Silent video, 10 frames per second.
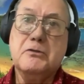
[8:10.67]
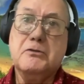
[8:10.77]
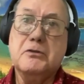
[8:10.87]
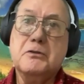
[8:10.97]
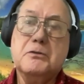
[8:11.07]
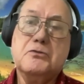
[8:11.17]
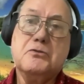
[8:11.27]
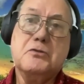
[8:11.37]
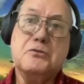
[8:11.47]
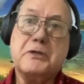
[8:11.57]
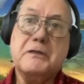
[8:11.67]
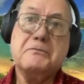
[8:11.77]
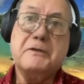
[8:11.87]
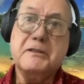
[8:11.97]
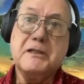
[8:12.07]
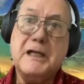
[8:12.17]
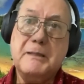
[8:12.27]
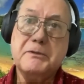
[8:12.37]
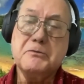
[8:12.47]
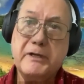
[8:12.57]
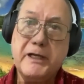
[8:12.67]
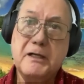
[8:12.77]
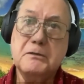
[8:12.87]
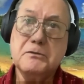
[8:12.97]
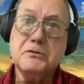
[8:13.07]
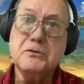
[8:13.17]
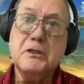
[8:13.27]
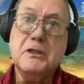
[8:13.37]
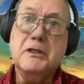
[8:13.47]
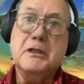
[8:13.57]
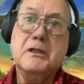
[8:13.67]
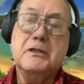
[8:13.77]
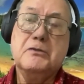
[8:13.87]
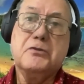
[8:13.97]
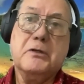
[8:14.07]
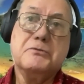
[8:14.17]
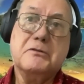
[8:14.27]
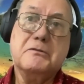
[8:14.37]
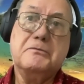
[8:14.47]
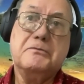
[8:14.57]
to try to find common ground in terms of